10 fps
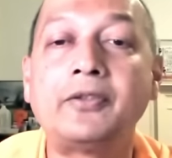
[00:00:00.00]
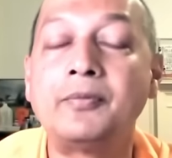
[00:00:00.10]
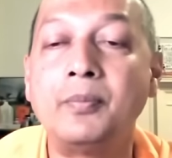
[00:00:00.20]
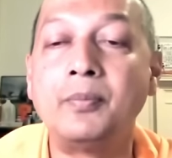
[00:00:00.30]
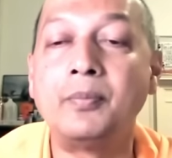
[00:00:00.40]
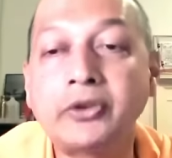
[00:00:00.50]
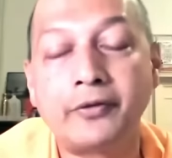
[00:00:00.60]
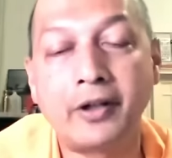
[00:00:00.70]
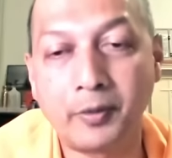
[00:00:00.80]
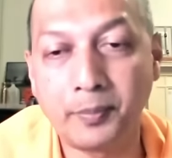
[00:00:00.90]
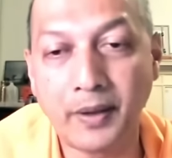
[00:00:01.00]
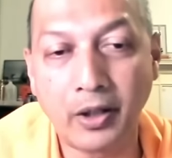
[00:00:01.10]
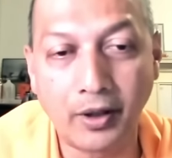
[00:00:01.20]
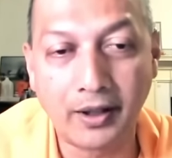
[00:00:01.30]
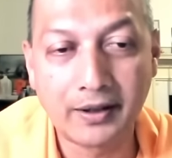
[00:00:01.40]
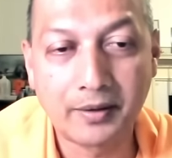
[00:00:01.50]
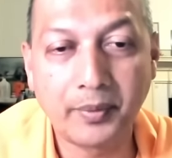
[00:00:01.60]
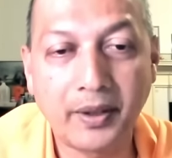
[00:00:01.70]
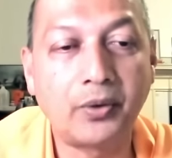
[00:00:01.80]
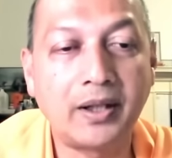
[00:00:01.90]
of most of our power
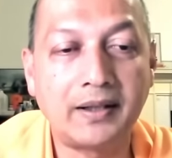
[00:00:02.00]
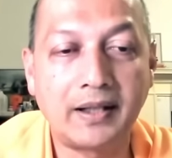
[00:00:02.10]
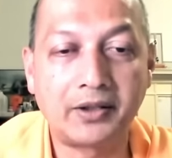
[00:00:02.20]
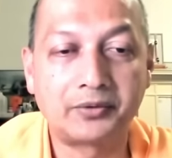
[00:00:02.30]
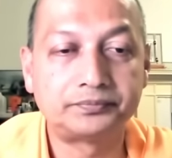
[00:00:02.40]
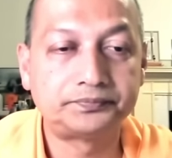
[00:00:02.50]
by doing that.